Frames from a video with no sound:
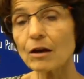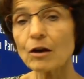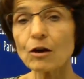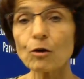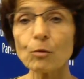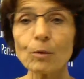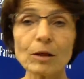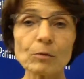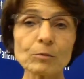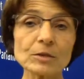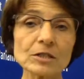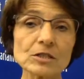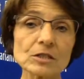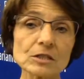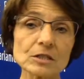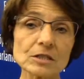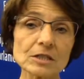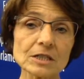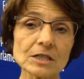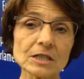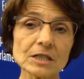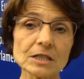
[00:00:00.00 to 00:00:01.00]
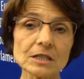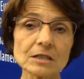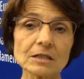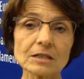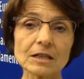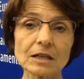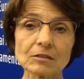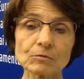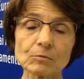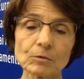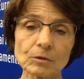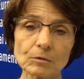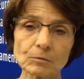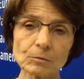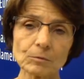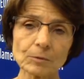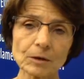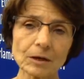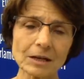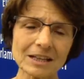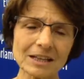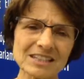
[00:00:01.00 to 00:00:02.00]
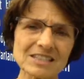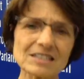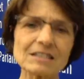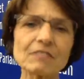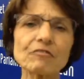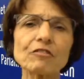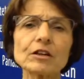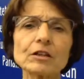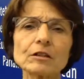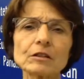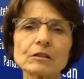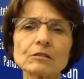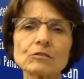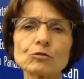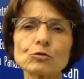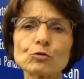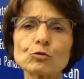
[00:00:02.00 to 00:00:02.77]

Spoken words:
Well, we see that it's difficult